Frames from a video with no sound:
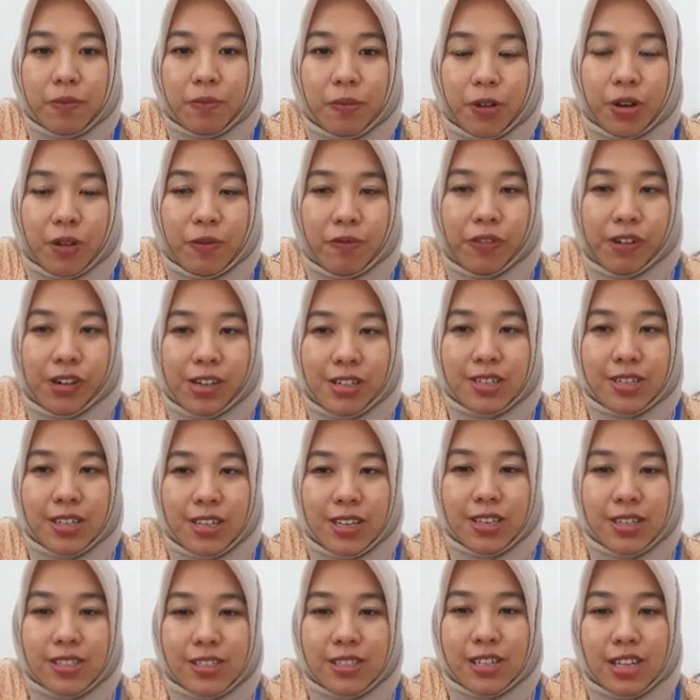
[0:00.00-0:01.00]
For the first
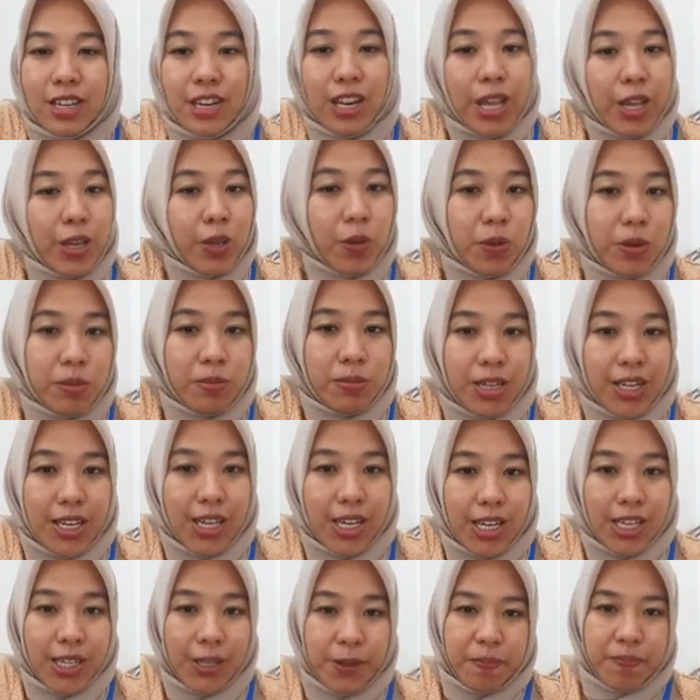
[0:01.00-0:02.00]
is in language
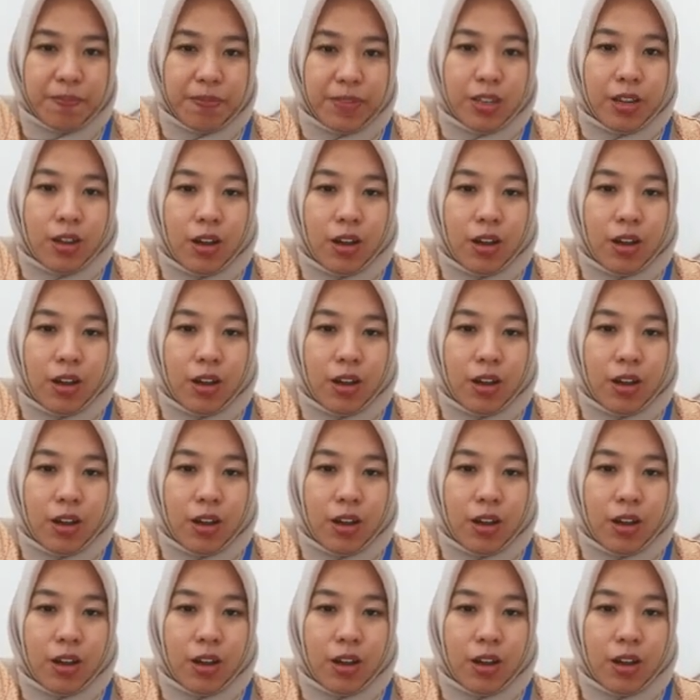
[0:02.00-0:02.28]
meaning.